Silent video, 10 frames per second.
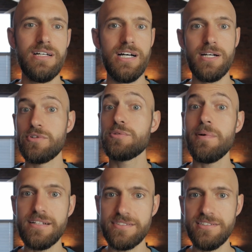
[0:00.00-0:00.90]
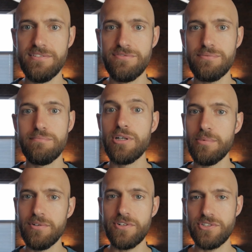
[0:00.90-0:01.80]
uh, responsive
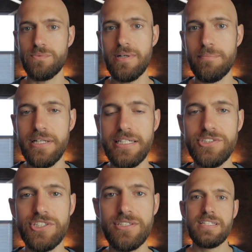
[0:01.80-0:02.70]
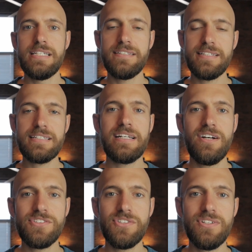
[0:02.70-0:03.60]
mobile first web page. And the thing I
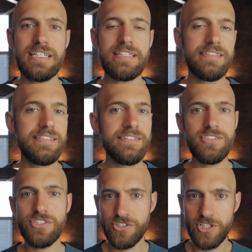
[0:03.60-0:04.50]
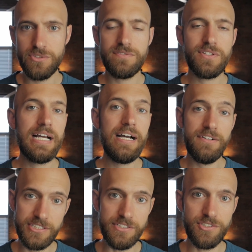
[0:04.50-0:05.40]
also like is he doesn't just go over
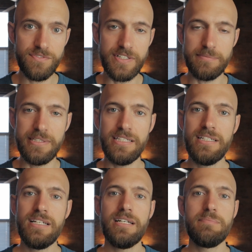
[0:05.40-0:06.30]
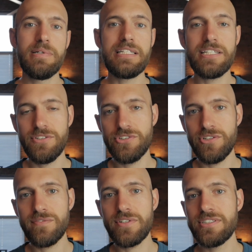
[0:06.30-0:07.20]
how to use Figma but he goes
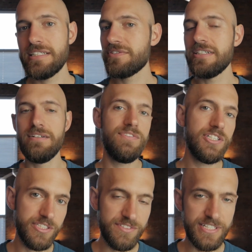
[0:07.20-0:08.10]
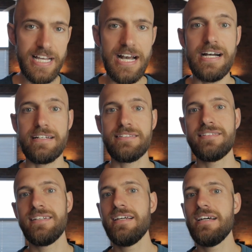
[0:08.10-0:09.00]
over different efficiency
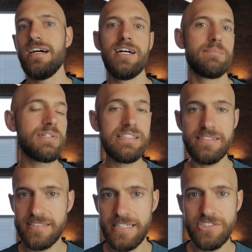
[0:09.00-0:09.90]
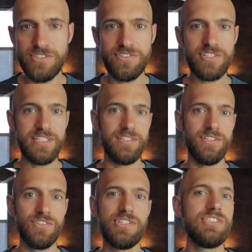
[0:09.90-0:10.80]
hacks uh, presentation
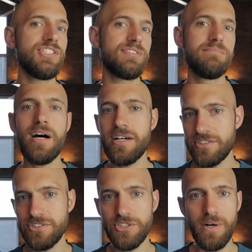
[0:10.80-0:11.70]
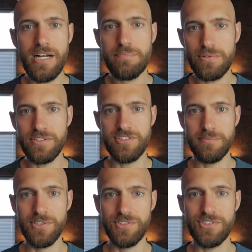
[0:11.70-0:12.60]
skills, and just modern UI
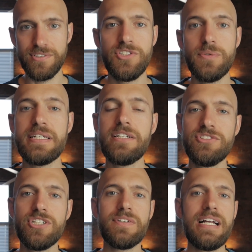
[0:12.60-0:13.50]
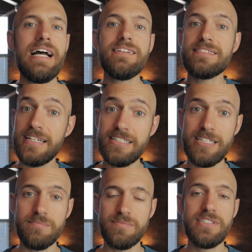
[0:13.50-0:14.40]
principles. So he goes over how to set
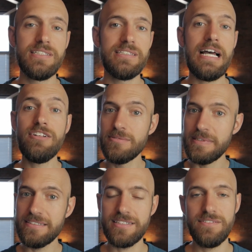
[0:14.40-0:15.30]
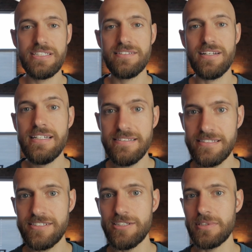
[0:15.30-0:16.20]
up the elements of a design
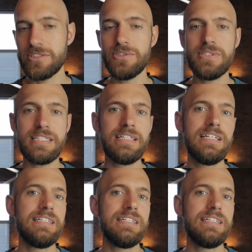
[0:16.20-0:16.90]
system, including